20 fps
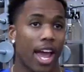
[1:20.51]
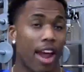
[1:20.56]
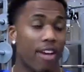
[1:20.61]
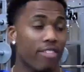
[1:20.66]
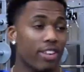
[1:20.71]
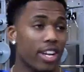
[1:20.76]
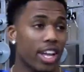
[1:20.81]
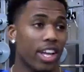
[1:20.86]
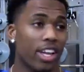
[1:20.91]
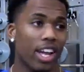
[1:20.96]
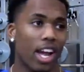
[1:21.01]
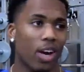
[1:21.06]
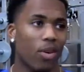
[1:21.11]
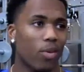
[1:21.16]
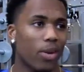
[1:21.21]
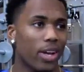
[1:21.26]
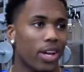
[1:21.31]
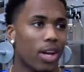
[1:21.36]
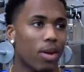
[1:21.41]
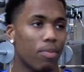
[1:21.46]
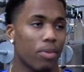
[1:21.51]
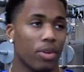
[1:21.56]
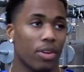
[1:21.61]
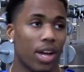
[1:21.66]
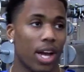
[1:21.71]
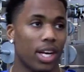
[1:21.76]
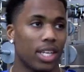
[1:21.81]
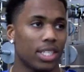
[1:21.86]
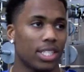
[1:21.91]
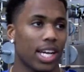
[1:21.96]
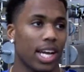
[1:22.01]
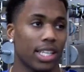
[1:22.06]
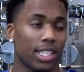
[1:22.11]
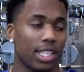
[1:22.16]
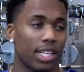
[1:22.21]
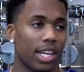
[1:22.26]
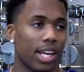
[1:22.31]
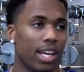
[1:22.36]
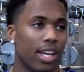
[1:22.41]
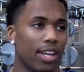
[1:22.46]
every day you got to wake up and you got to attack the
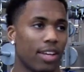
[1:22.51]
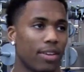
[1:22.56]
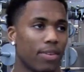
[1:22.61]
day.